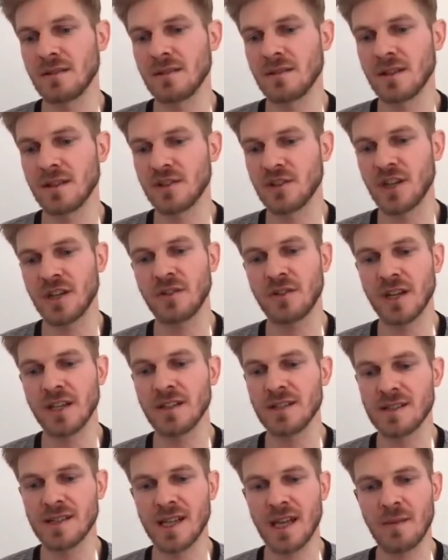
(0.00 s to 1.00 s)
the
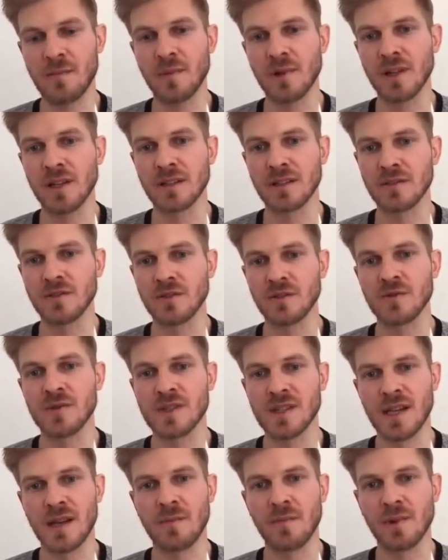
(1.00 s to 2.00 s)
generated sample and the true
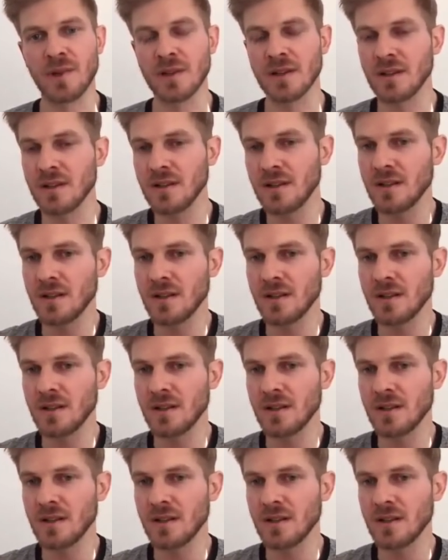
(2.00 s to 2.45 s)
sample.